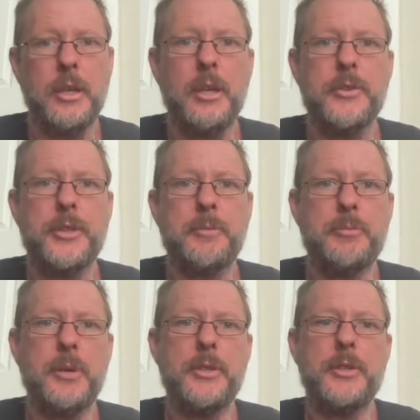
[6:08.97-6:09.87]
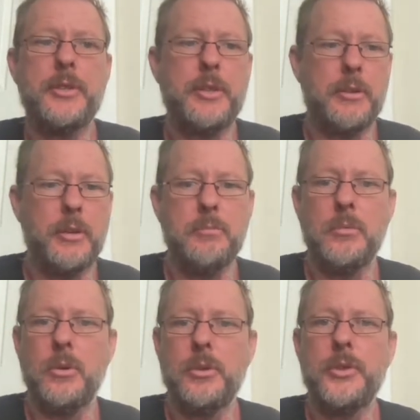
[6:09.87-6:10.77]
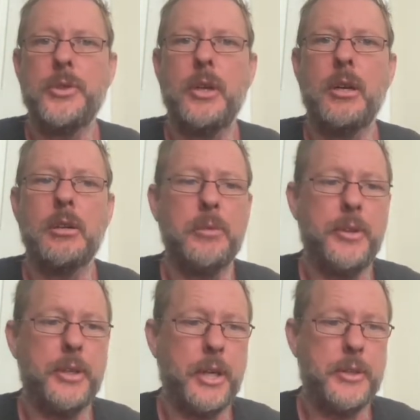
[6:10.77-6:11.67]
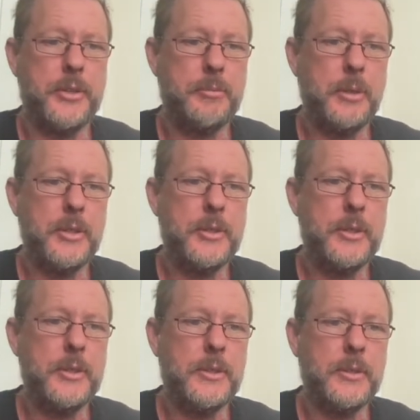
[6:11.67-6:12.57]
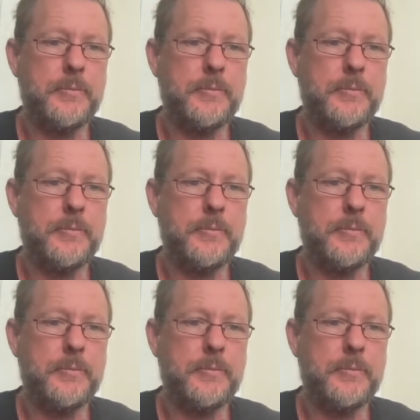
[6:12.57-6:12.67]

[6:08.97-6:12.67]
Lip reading: Some species that are more desirable than other species,